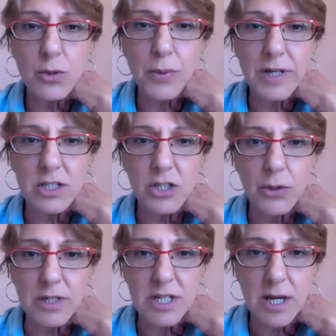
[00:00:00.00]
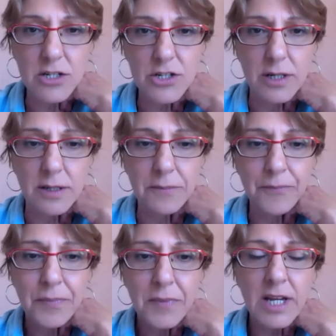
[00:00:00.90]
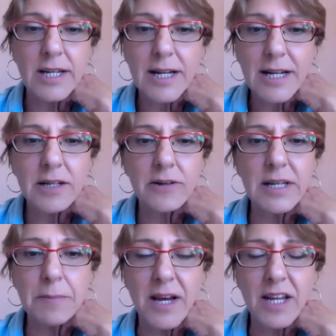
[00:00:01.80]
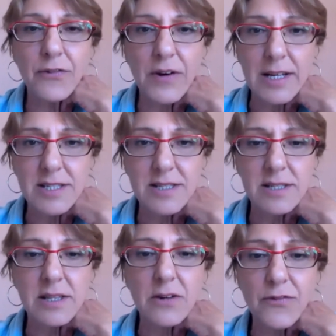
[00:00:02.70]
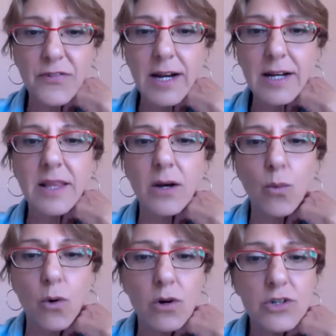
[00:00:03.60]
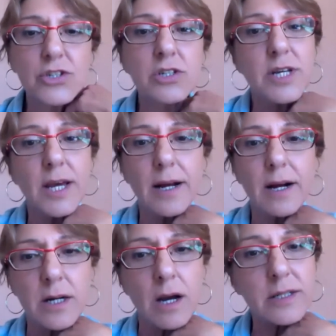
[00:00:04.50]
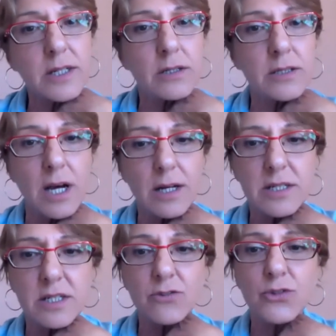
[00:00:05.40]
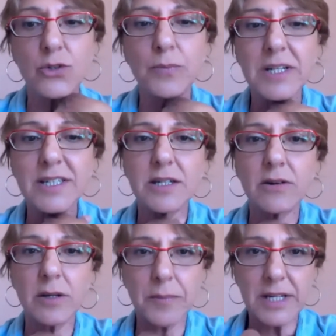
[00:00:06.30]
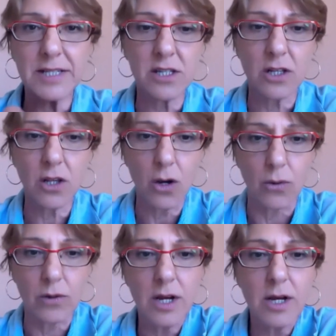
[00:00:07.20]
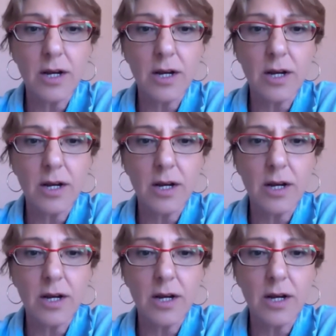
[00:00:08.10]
to bring to your attention. It clearly manifests the fact that wars today are not conducted through military means alone.